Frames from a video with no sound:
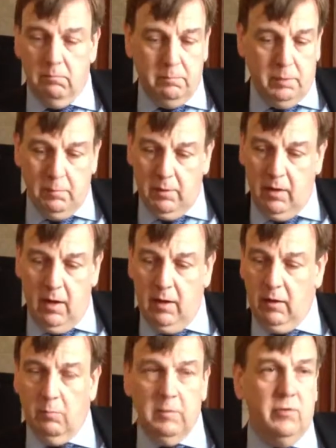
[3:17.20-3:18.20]
people like
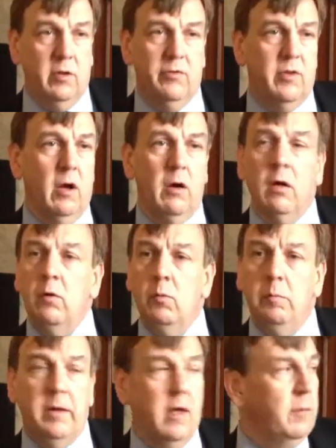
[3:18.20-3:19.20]
Mr. Kazara, who
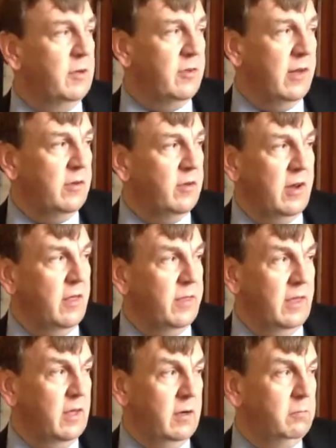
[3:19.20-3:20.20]
will be coming to London, I
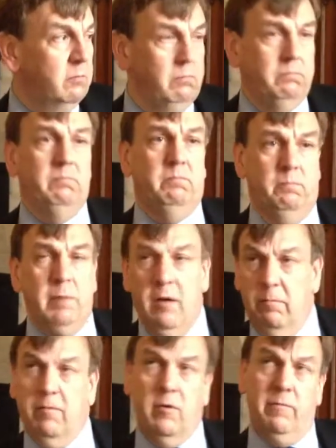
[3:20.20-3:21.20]
think, in
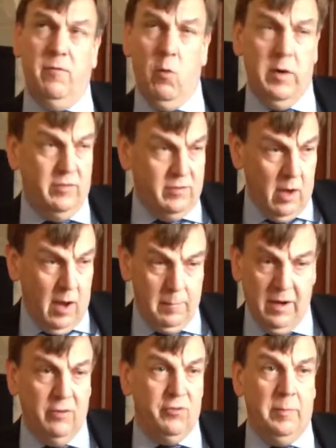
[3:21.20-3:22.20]
about 3 or 4 weeks' time,
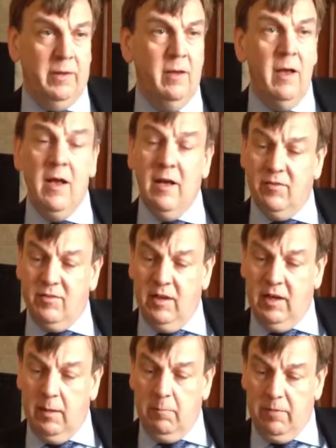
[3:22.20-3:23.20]
and I should be
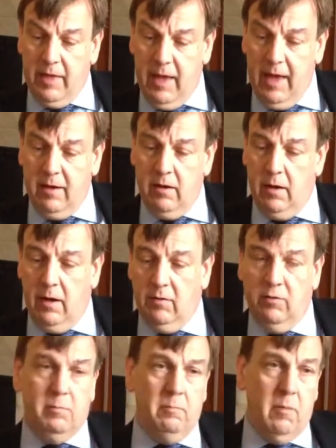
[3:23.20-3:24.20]
seeing him then, and
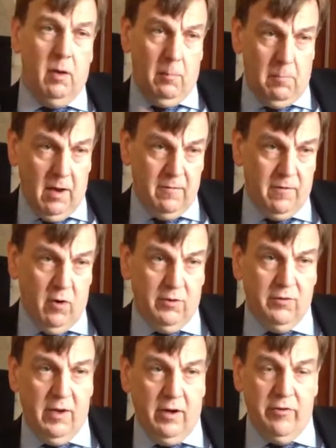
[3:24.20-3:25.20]
my Foreign
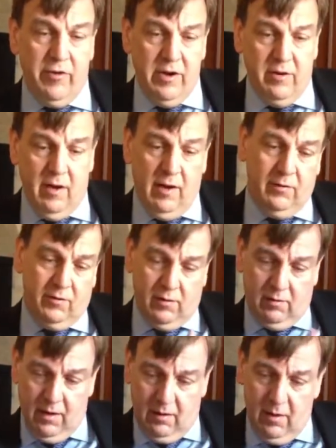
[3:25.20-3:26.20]
Secretary does,
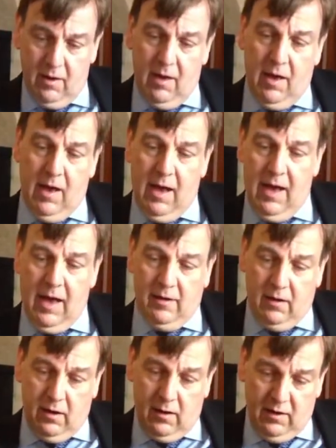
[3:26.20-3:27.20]
and
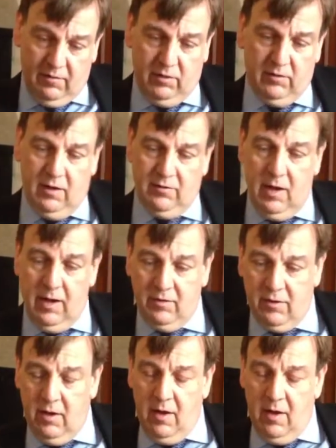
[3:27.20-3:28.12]
at her level does, and